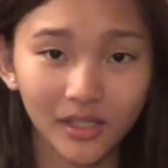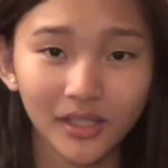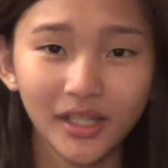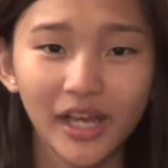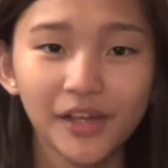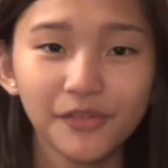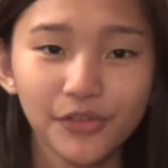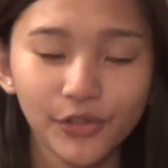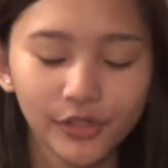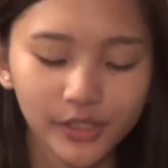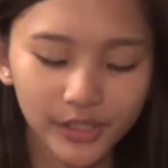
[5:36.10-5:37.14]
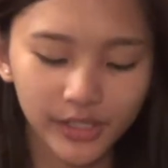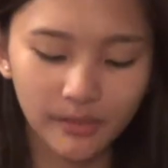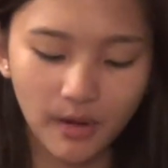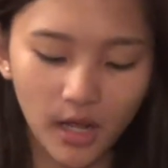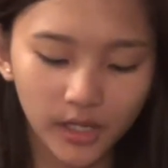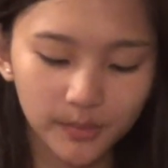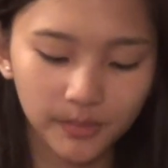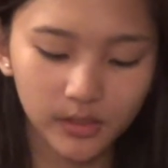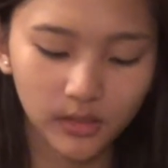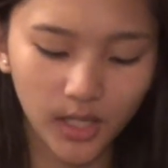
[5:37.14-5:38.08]
And then I have a third inside pocket,
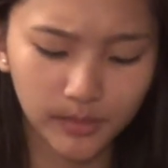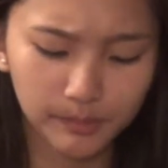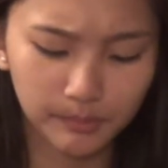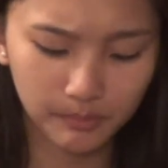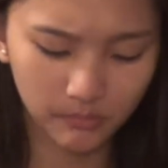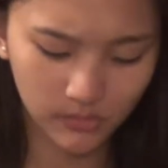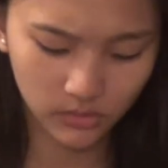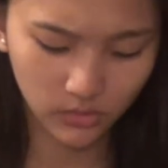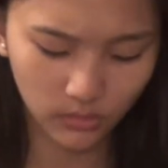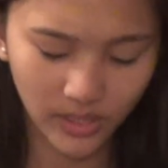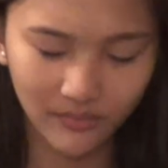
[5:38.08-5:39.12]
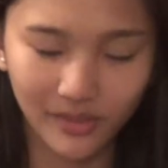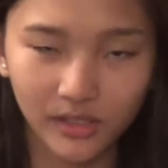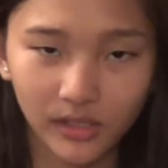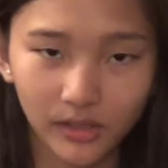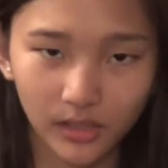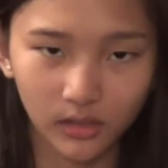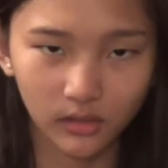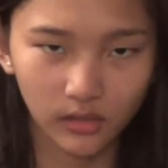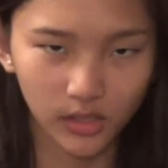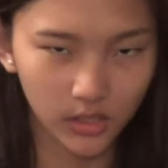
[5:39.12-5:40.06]
but I don't have
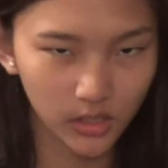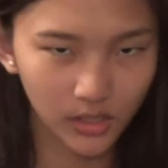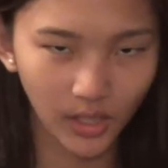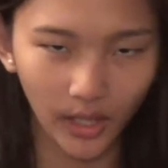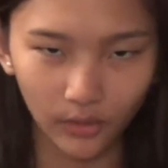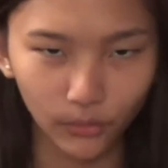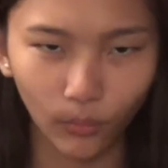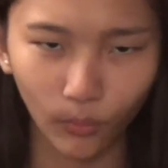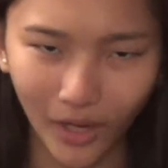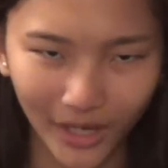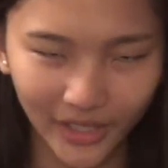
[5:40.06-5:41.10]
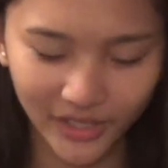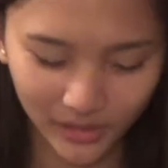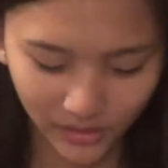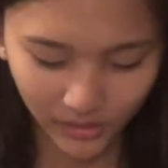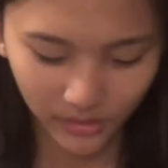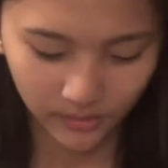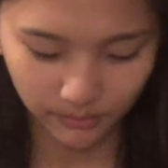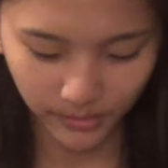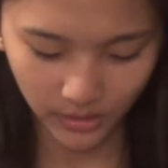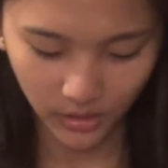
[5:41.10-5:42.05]
anything in it. I don't know why,
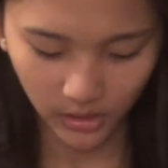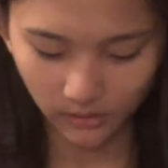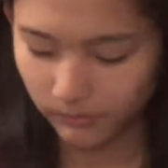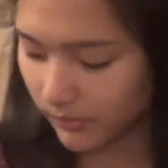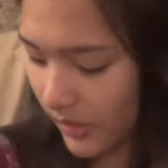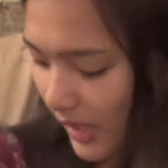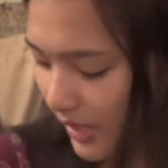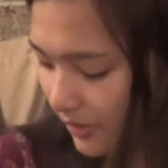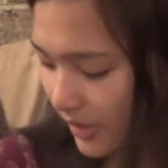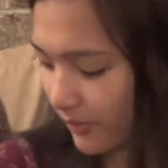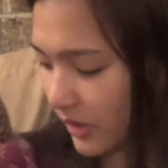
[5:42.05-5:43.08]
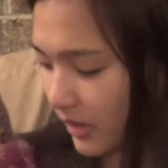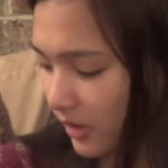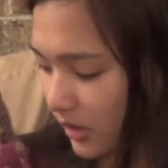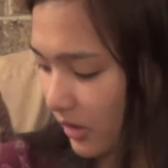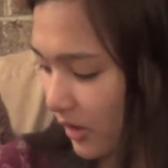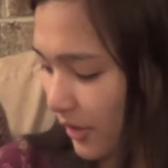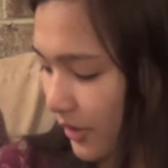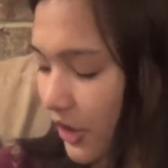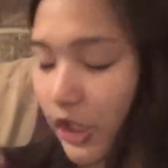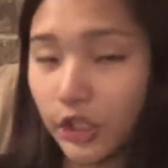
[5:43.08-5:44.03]
but um, yeah, I don't have anything in there,
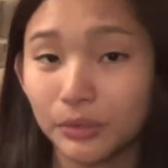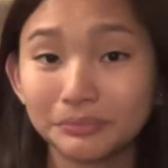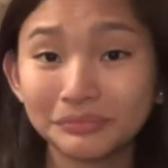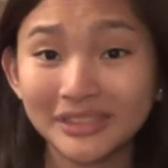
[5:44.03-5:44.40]
so.